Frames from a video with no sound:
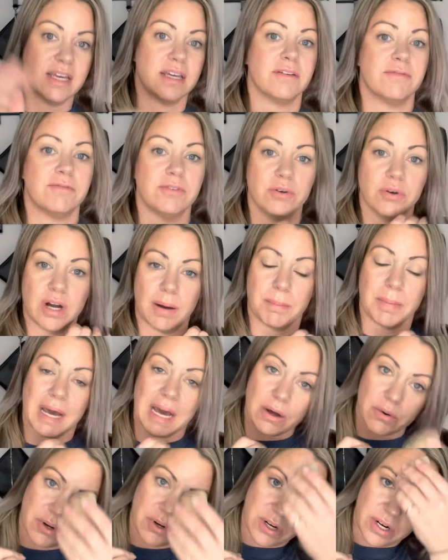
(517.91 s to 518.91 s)
If you got
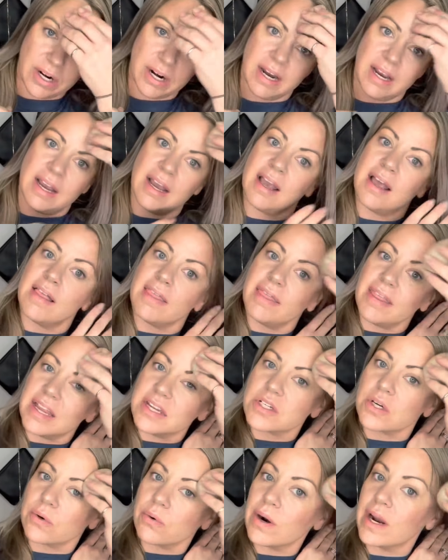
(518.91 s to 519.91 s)
powder, that's
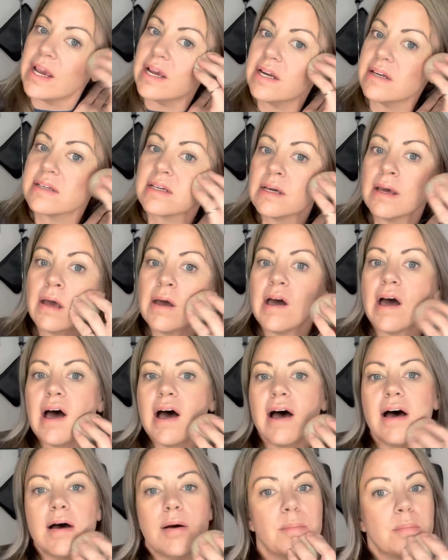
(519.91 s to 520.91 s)
great.
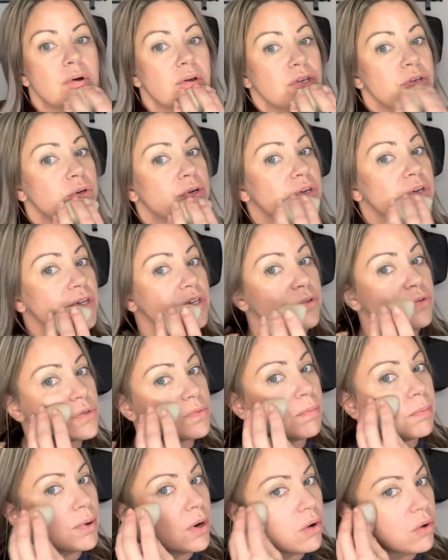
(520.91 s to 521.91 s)
You can use
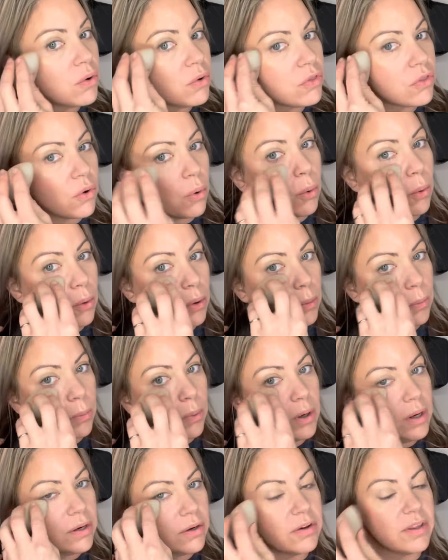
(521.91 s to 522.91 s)
both or
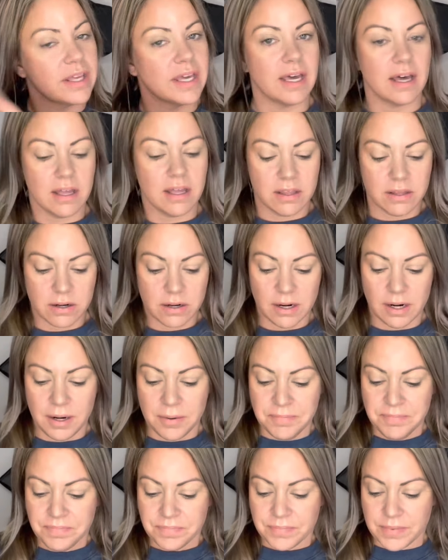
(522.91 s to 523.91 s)
one or the other.
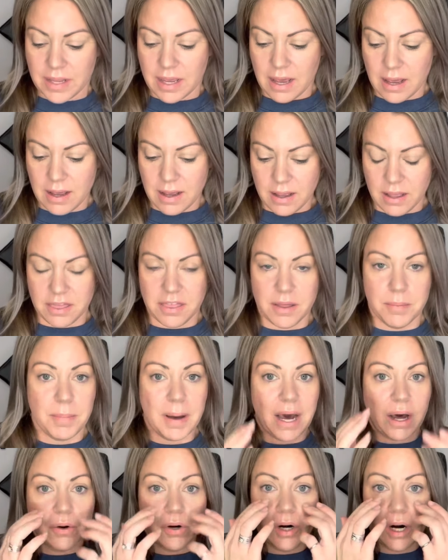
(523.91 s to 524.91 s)
The
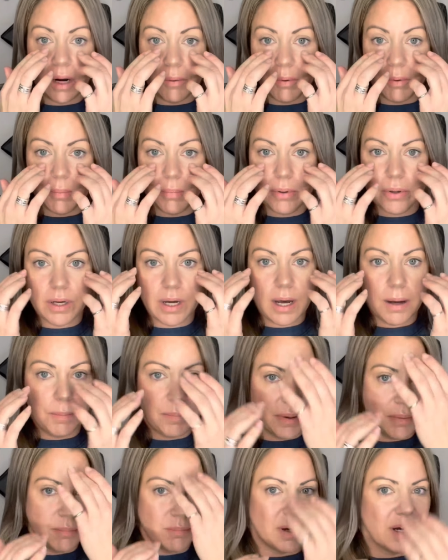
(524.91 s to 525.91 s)
powder I would put up
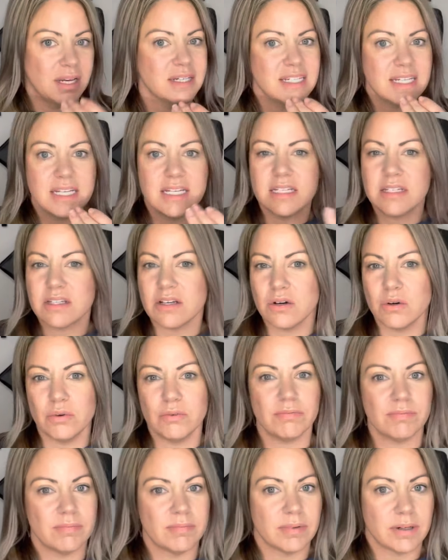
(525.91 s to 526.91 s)
in my
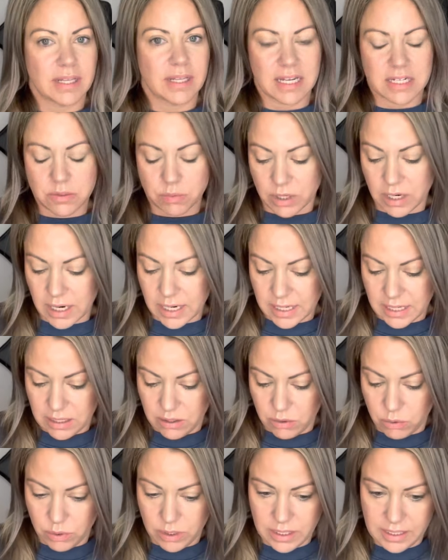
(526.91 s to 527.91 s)
T-zone. That's where I get
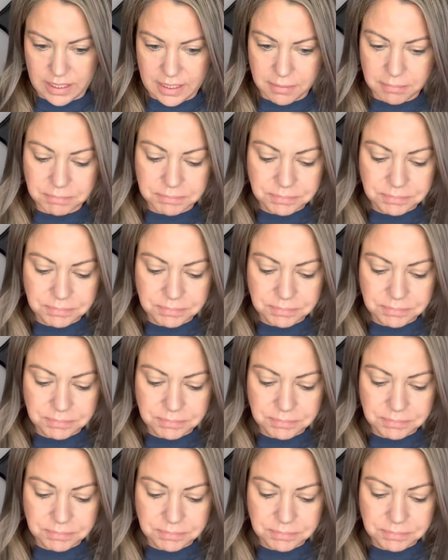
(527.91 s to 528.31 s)
oily.